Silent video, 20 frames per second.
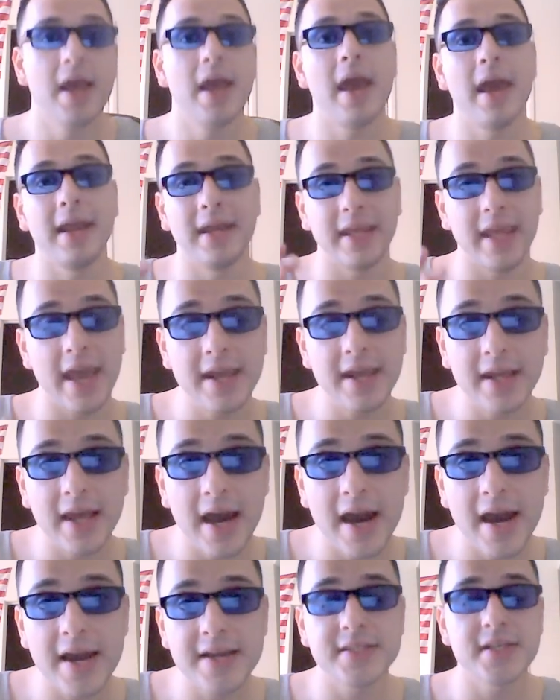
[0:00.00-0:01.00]
And again,
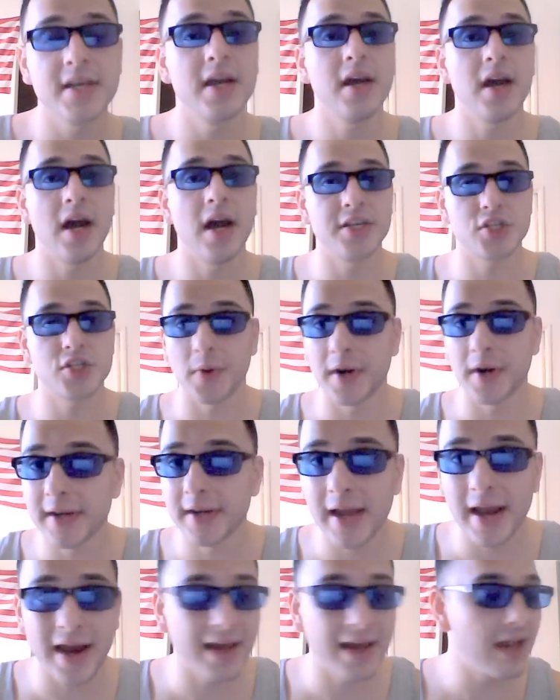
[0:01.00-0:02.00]
guys, I swear to
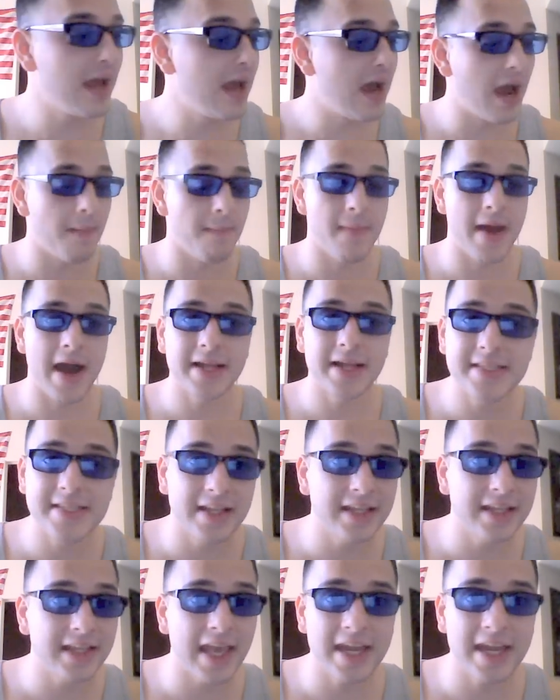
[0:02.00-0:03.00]
God, I'm not
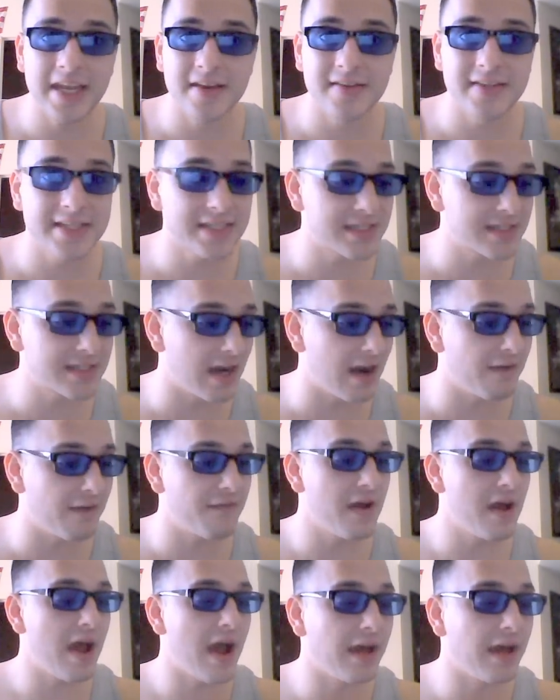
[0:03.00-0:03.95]
selling any of this stuff.